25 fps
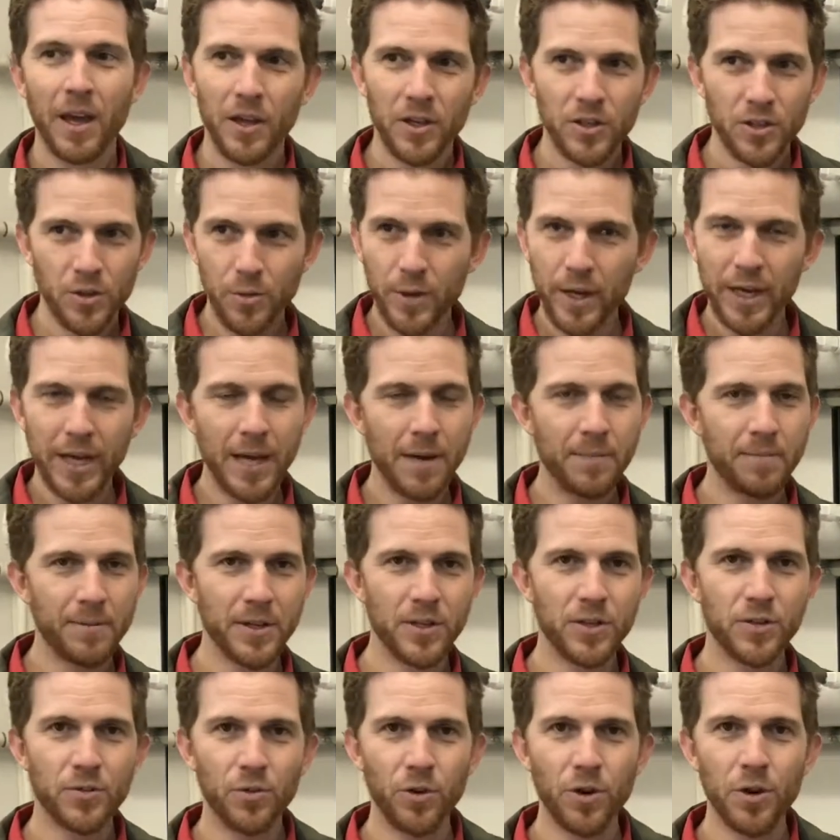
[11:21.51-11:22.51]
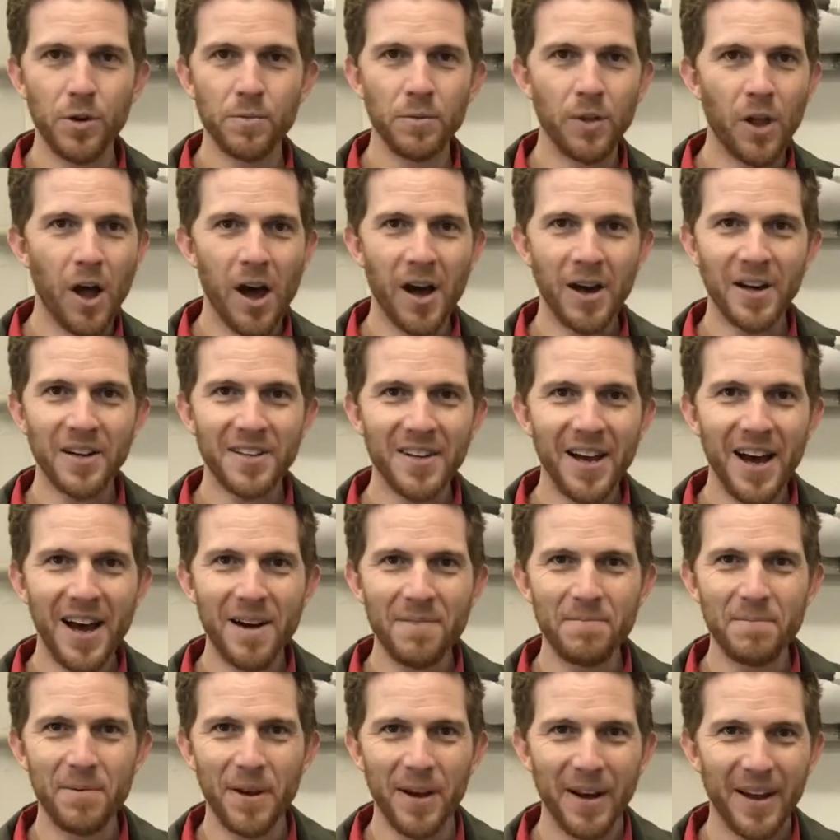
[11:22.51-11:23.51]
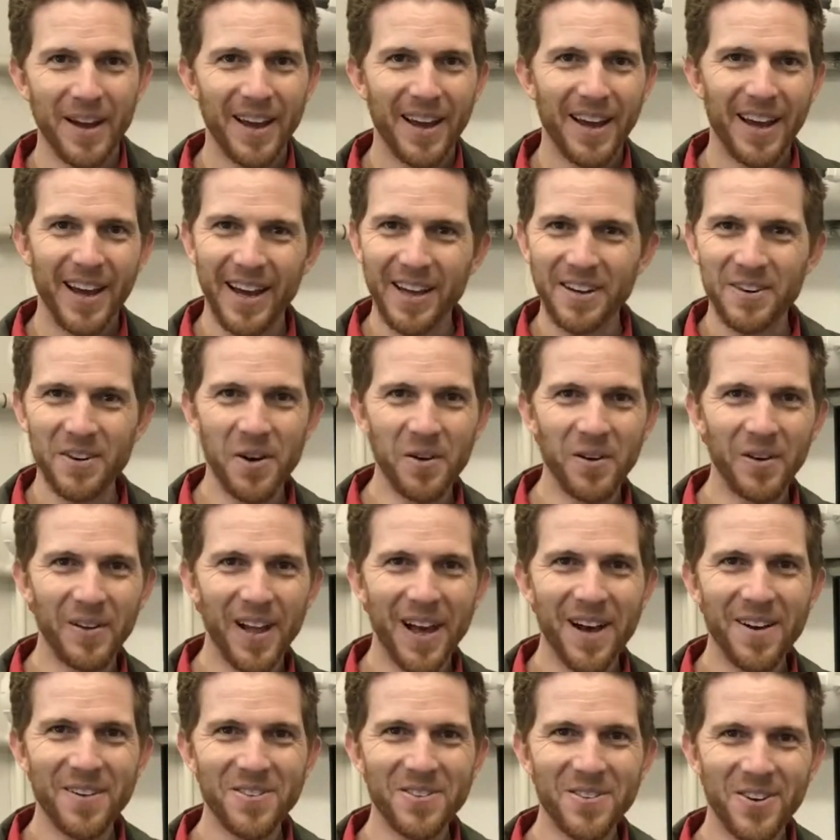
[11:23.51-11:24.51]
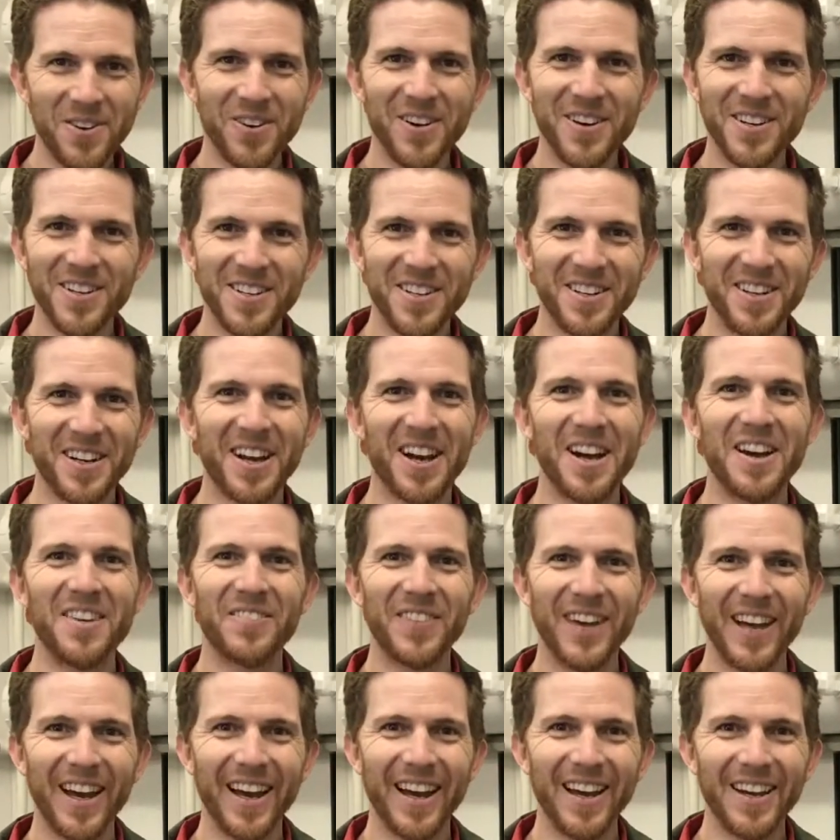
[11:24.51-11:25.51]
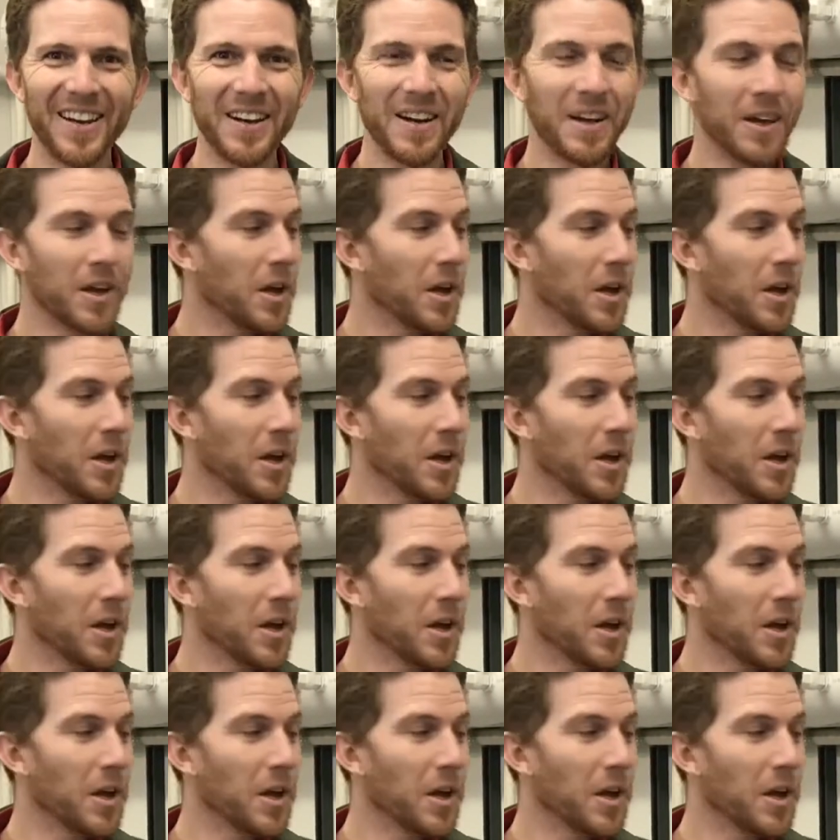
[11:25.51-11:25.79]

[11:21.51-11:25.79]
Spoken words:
So we keep this room locked up and don't allow tourists to come in,